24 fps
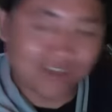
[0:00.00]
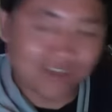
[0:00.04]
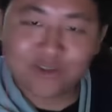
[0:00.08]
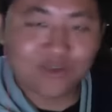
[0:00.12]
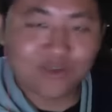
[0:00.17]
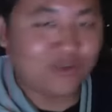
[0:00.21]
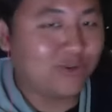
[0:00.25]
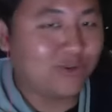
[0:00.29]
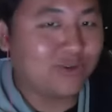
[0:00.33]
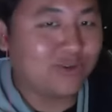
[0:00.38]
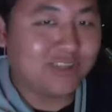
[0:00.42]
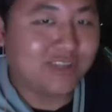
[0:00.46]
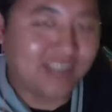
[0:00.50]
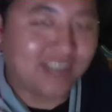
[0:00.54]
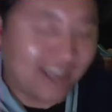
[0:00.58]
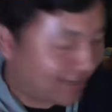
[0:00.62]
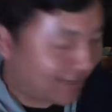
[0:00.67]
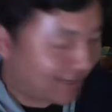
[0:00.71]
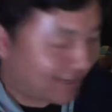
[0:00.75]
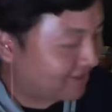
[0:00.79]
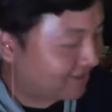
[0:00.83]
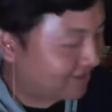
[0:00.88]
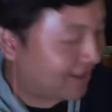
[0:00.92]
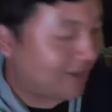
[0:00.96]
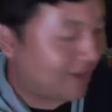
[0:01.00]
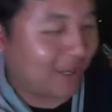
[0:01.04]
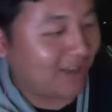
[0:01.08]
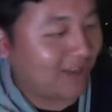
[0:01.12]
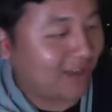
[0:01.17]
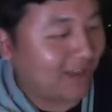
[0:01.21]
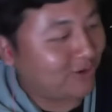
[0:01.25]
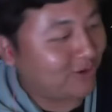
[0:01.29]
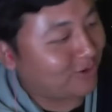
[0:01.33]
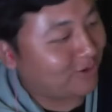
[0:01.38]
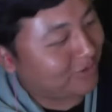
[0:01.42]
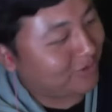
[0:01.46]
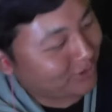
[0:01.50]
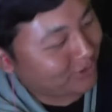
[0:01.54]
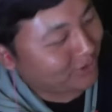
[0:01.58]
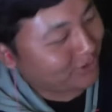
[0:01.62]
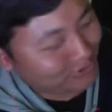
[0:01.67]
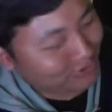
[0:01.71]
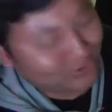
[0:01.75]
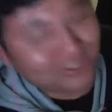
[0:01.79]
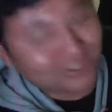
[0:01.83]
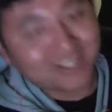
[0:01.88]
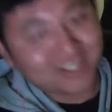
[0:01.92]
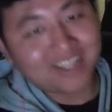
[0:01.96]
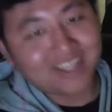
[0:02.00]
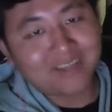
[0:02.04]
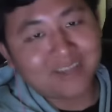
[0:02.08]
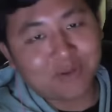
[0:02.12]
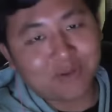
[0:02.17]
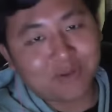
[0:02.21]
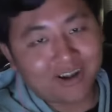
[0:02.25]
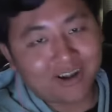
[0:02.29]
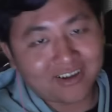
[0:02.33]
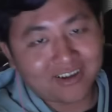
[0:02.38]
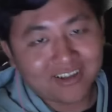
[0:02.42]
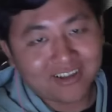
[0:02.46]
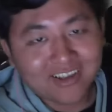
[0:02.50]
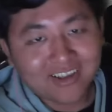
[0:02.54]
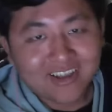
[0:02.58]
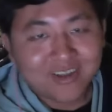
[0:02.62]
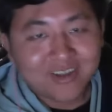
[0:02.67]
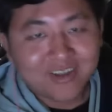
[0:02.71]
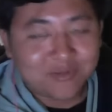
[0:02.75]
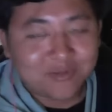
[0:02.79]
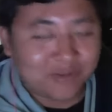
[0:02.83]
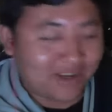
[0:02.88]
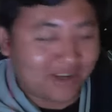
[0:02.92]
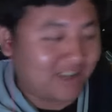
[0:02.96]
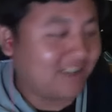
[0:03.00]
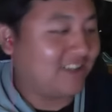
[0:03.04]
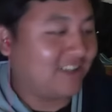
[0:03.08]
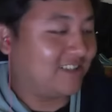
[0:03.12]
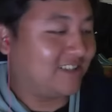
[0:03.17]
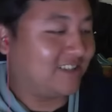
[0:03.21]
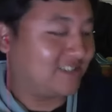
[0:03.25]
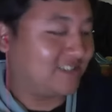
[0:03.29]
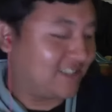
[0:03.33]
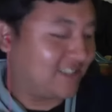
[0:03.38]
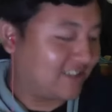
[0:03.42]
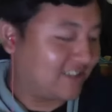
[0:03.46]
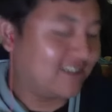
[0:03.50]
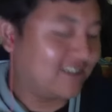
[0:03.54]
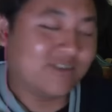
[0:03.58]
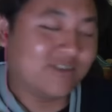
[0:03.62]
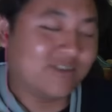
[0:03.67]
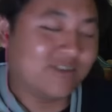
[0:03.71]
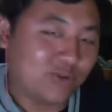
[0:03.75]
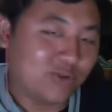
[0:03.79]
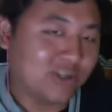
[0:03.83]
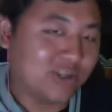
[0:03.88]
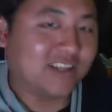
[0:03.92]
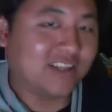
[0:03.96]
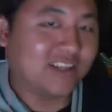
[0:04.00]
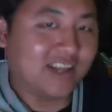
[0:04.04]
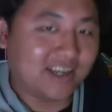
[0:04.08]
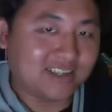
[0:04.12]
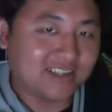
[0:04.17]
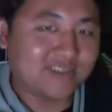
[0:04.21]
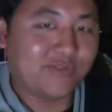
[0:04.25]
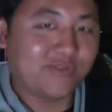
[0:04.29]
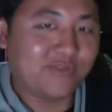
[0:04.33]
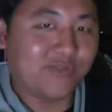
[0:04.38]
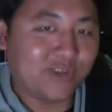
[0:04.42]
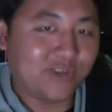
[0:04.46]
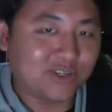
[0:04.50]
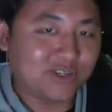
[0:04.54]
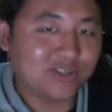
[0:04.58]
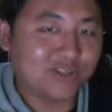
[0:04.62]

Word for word: Dude, yeah. I mean, I don't know about the huge teeth part, but it is like a really nice fish to